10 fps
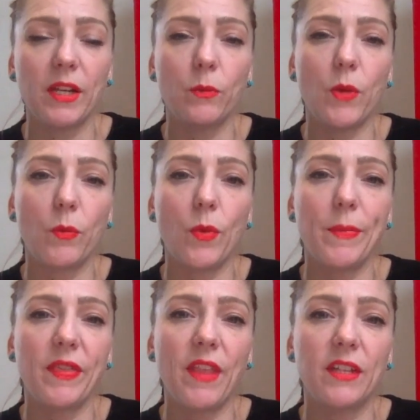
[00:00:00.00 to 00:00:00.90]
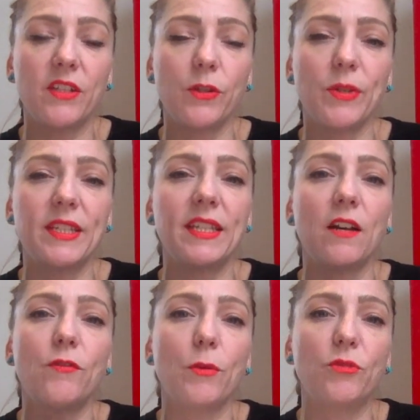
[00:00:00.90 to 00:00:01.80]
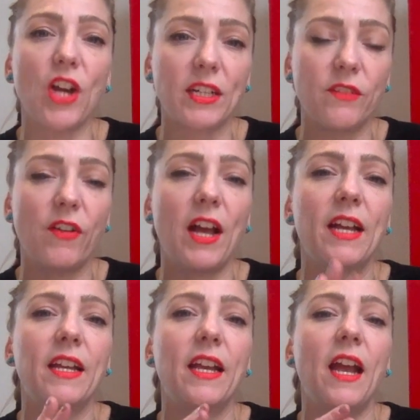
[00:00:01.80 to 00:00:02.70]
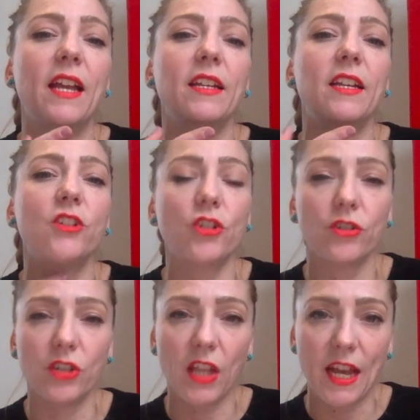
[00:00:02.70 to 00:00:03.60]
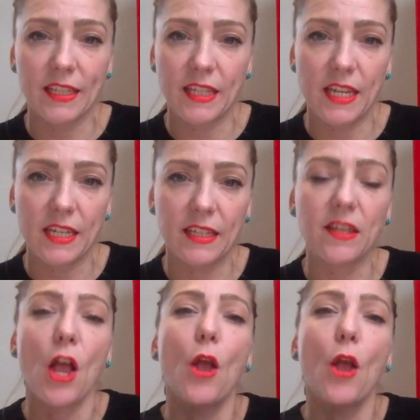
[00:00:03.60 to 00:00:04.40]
and what women then do is self-objectify and internalize these